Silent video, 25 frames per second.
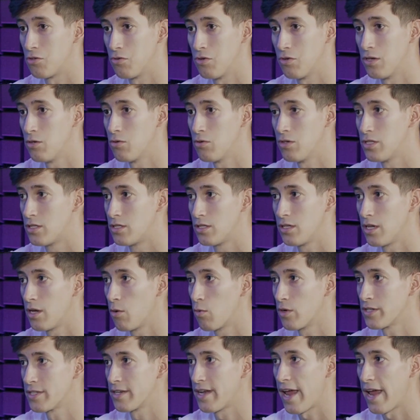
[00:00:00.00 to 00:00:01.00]
So it was
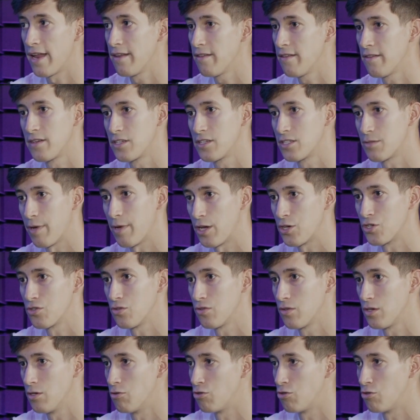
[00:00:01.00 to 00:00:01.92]
it wasn't anything special.